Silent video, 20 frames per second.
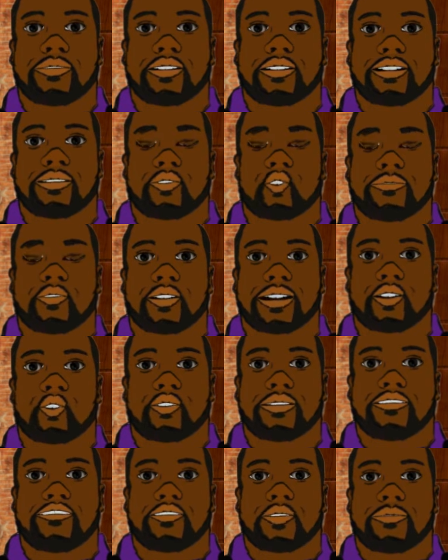The summer
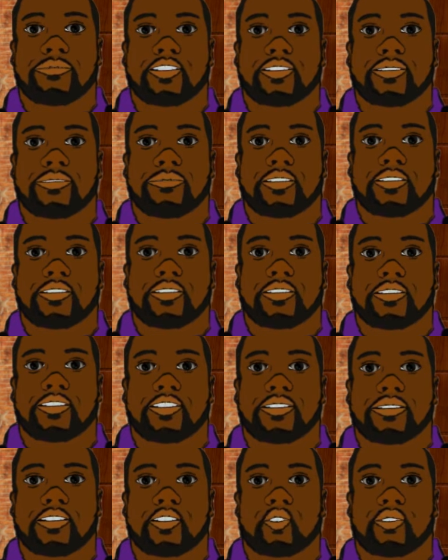campers were having a
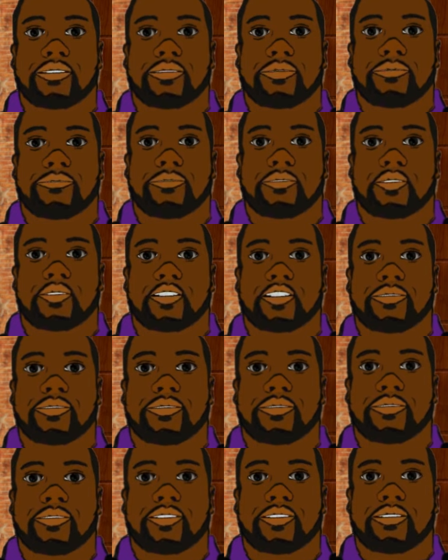great day of playing
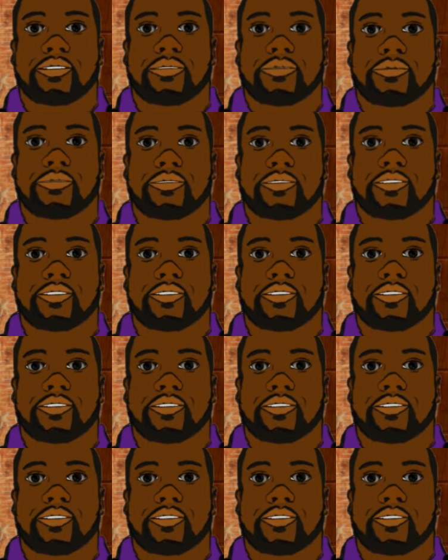baseball